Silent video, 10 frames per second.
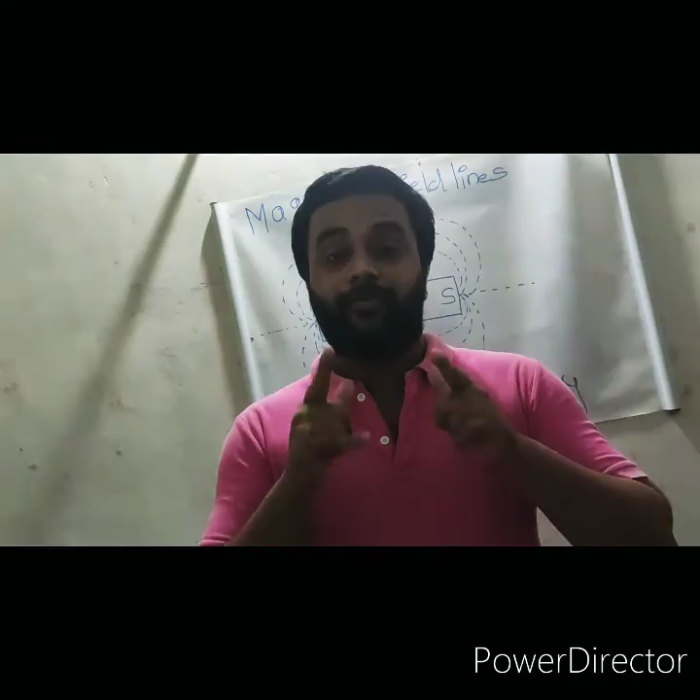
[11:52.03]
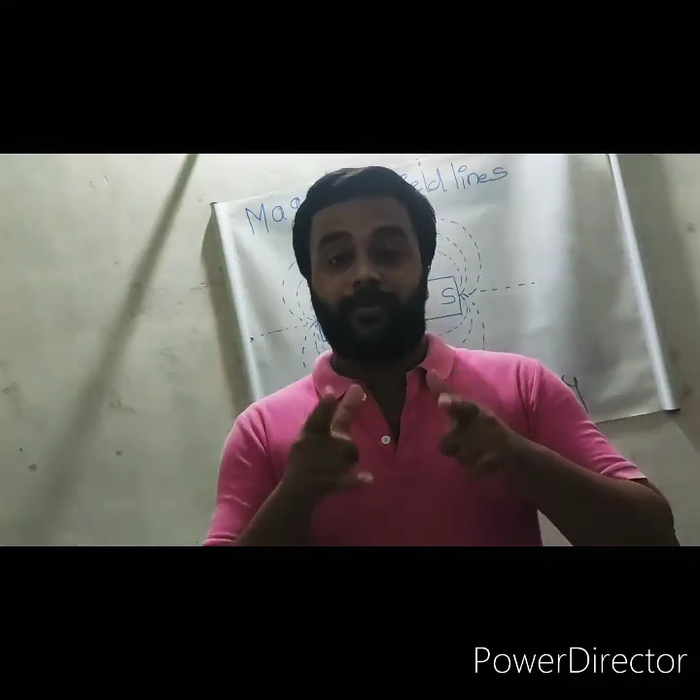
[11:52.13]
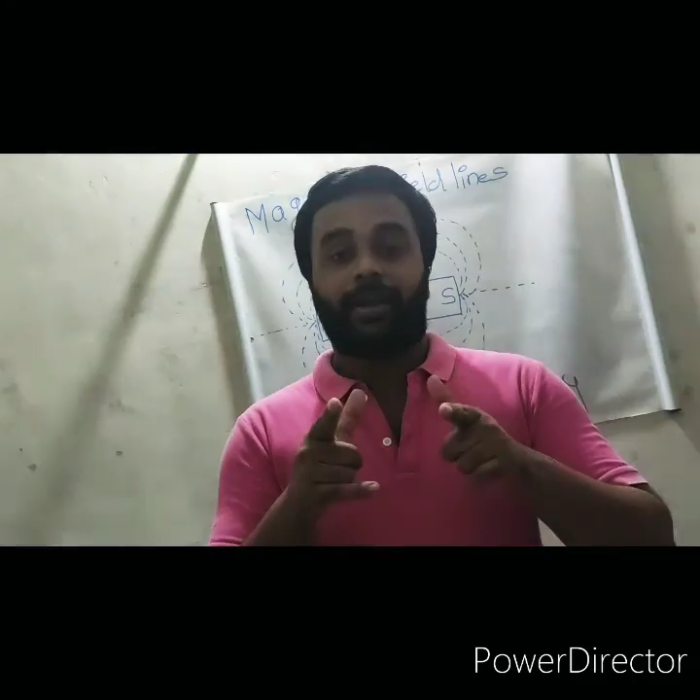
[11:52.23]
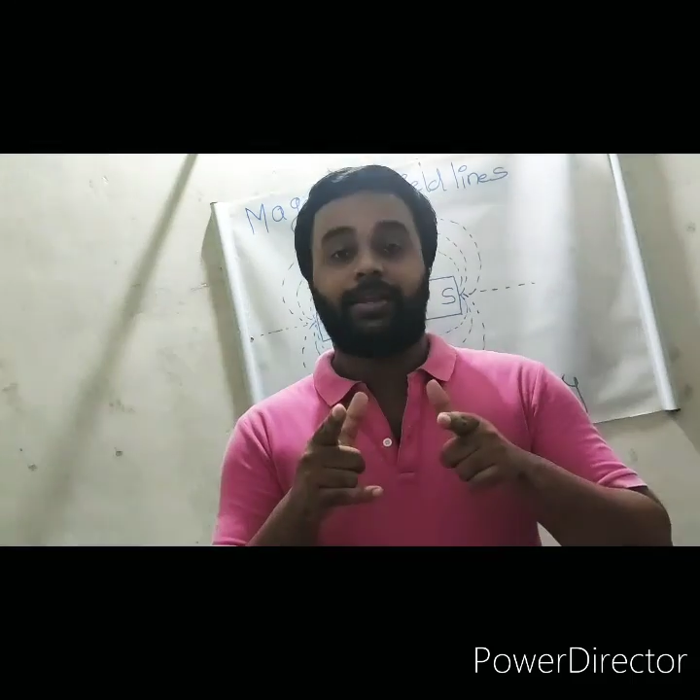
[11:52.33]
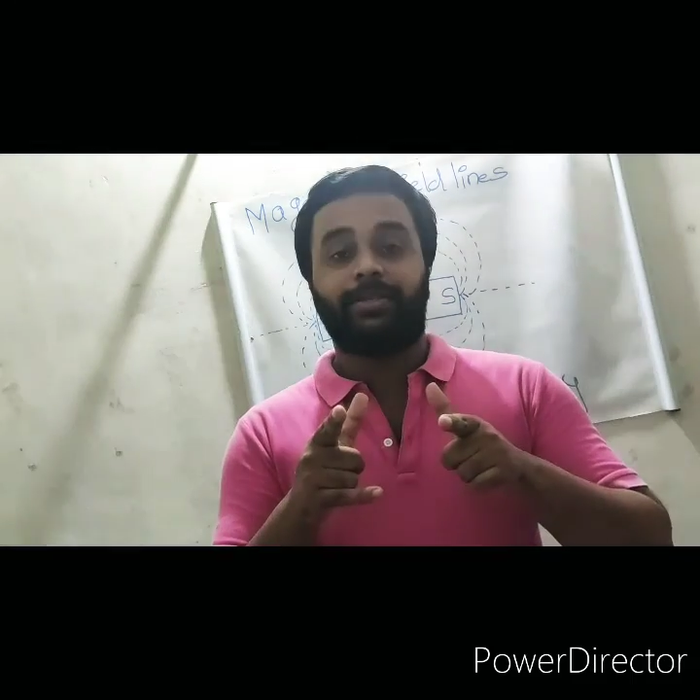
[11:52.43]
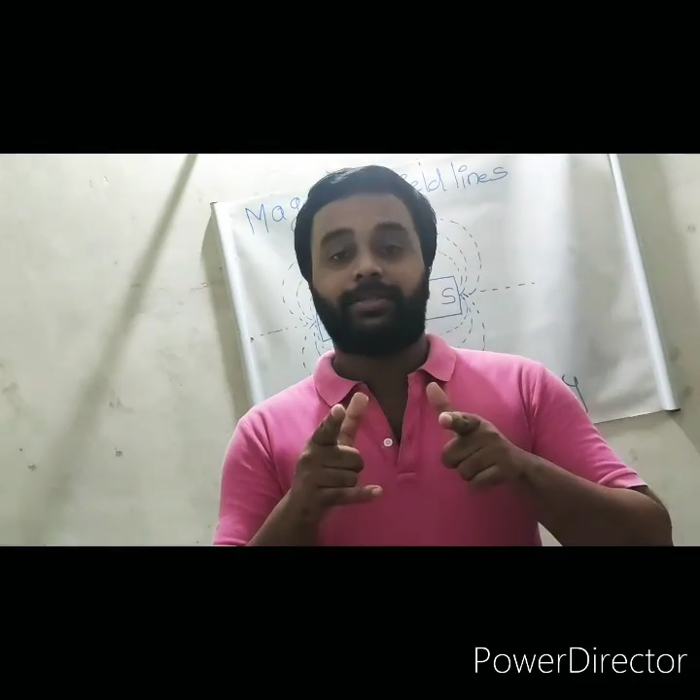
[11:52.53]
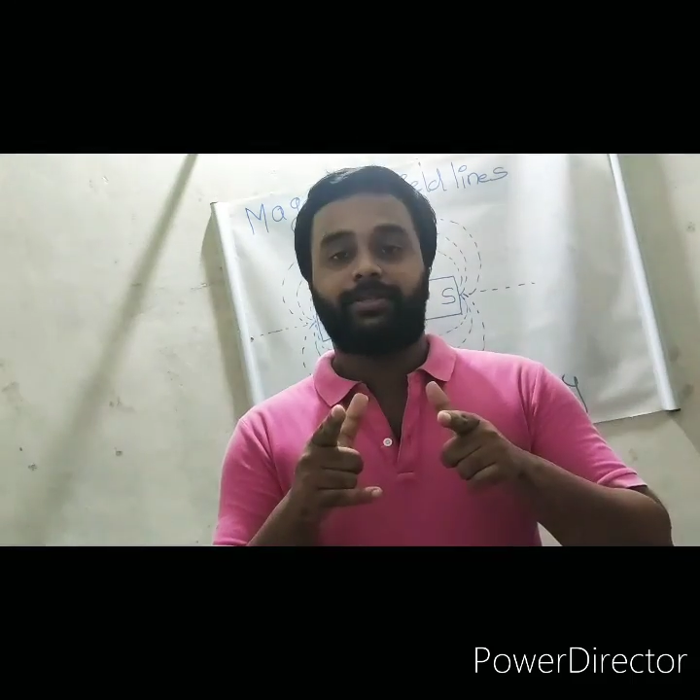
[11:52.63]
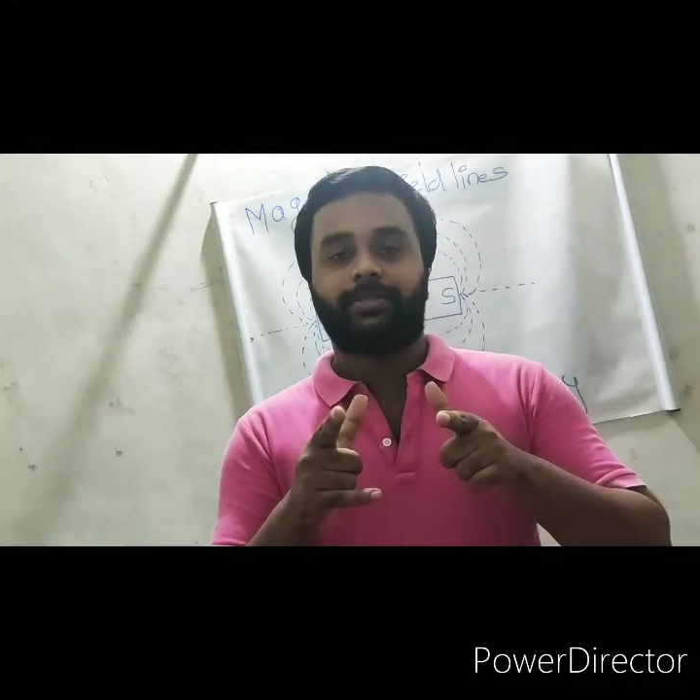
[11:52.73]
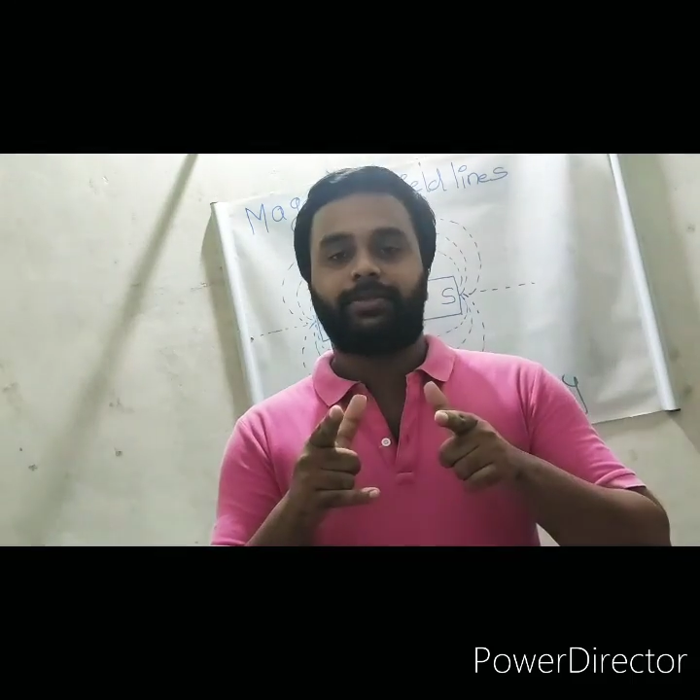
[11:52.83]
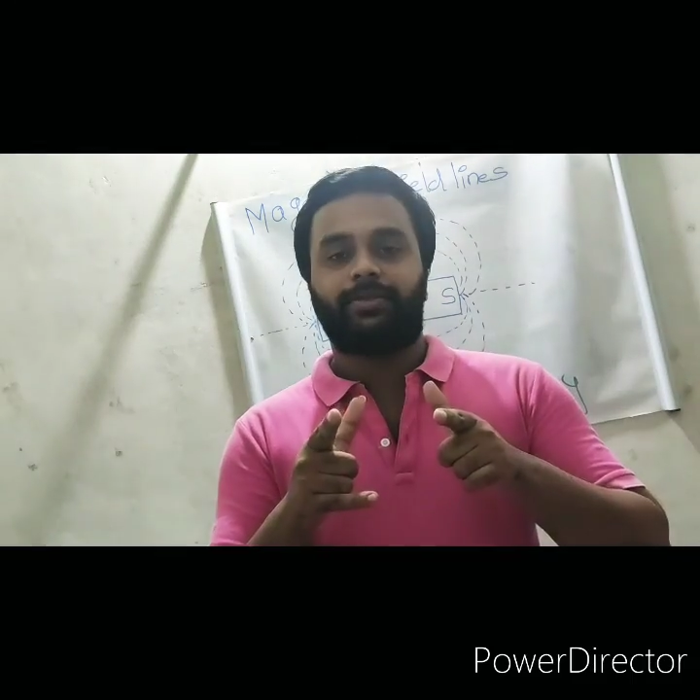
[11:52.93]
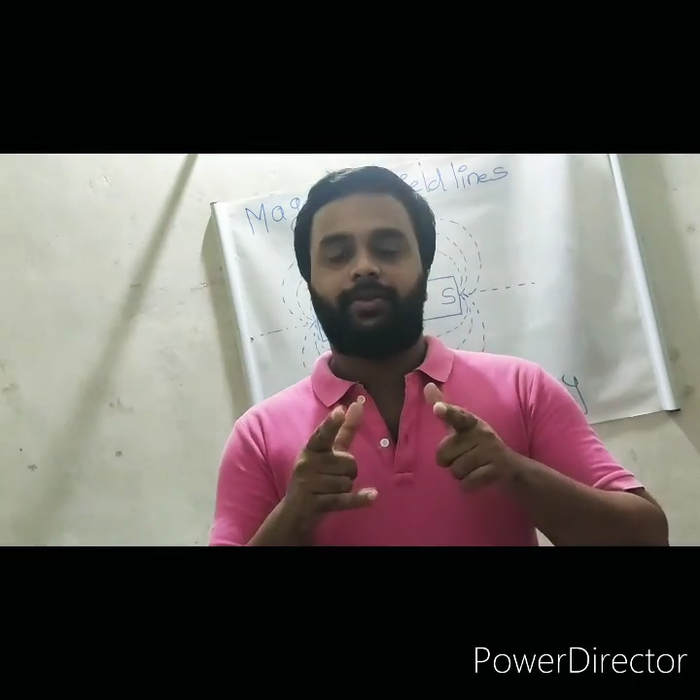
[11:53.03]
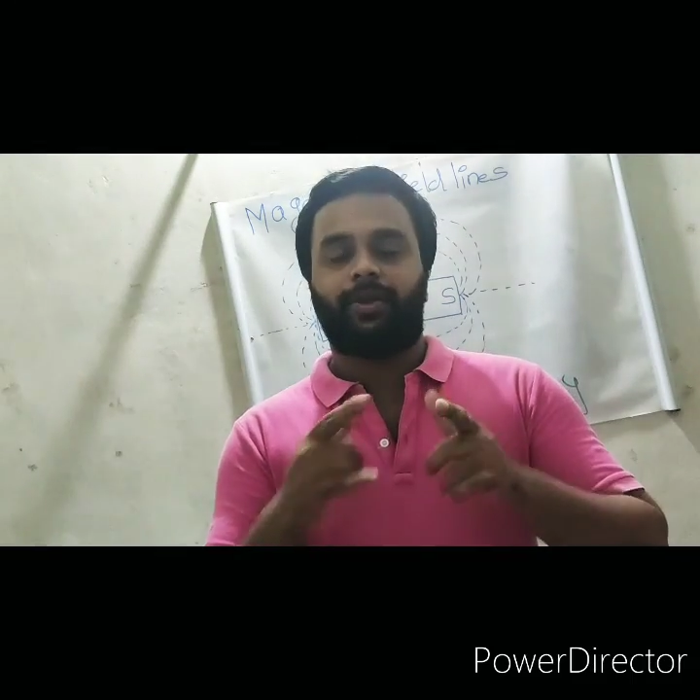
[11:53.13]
friends.